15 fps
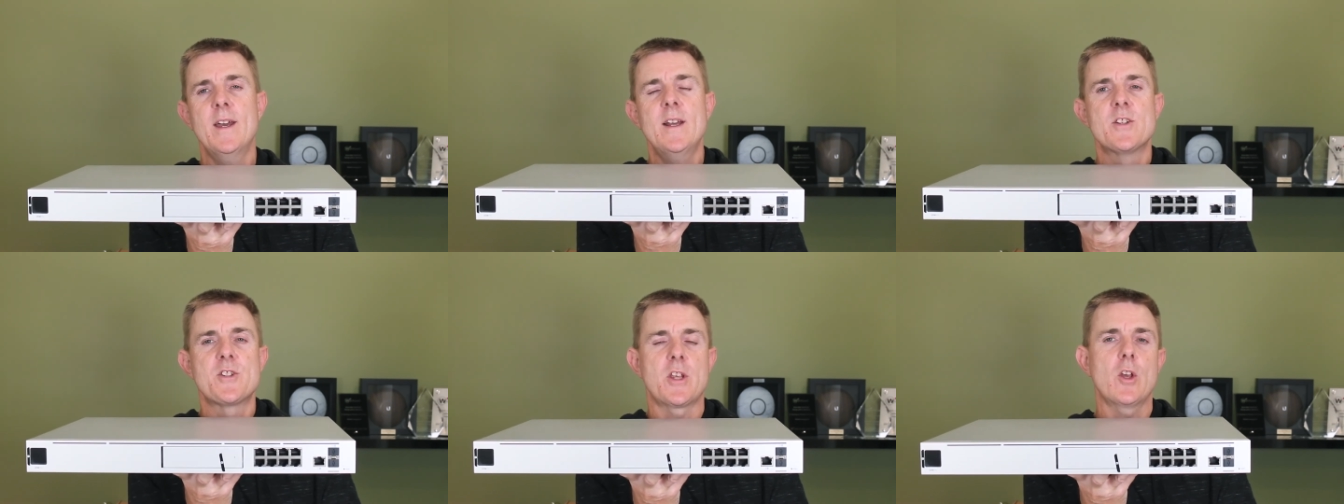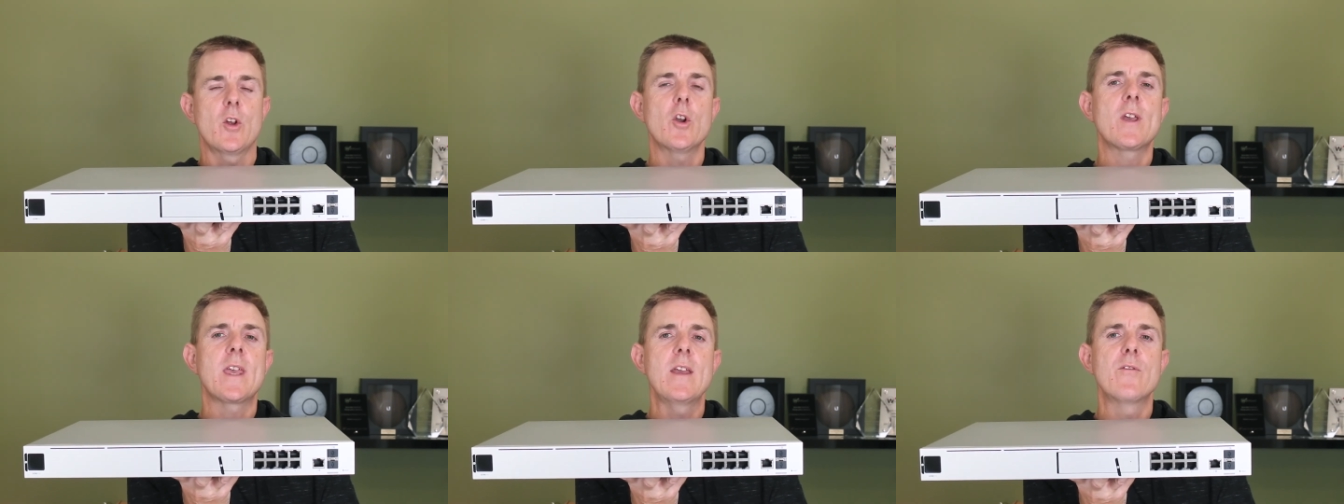So you're
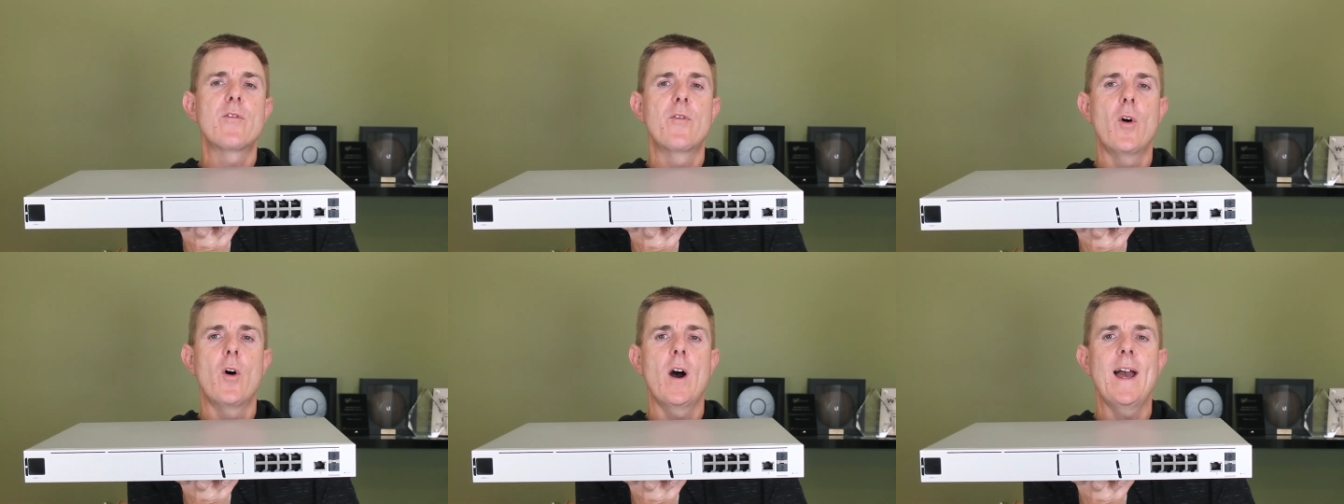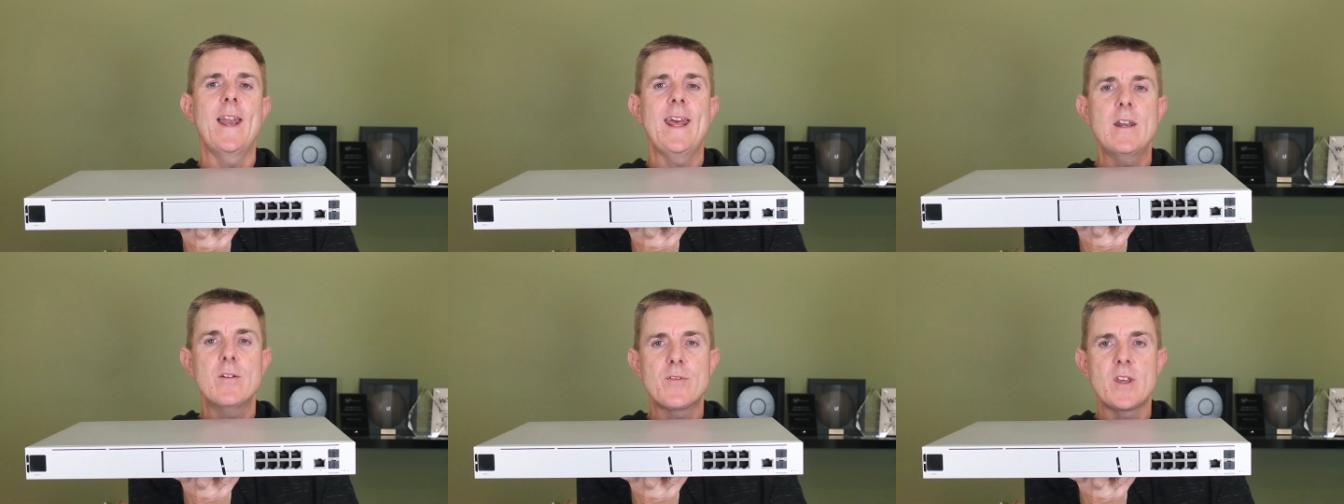looking for an
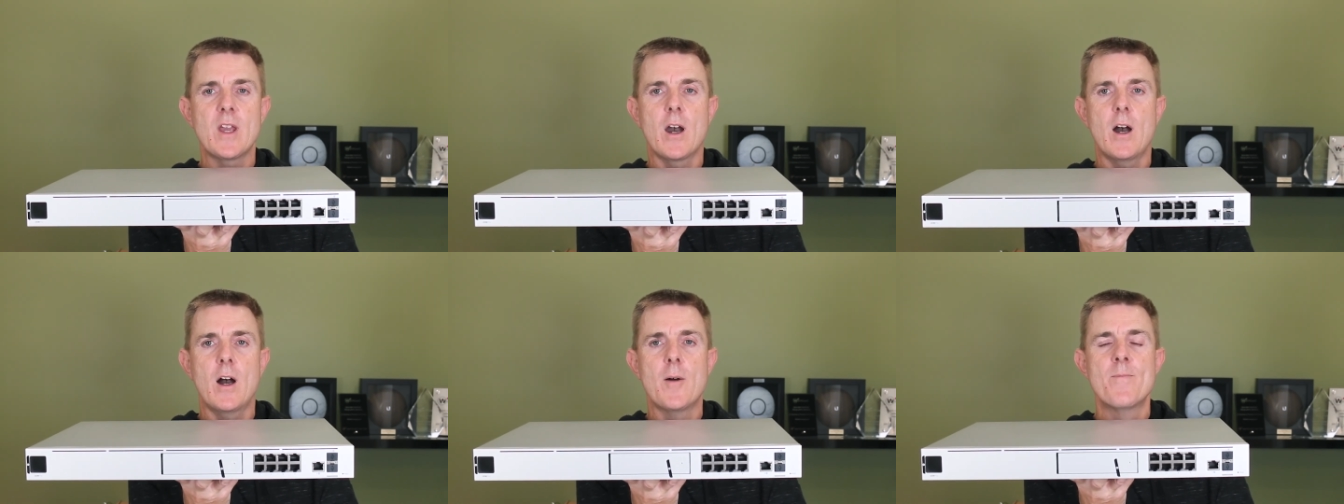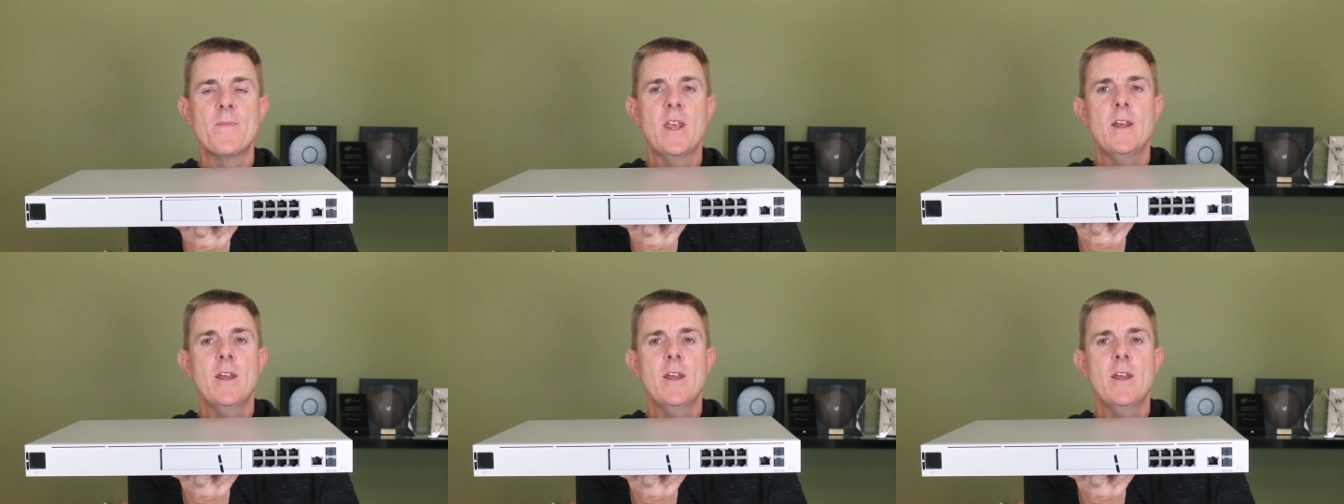NVR,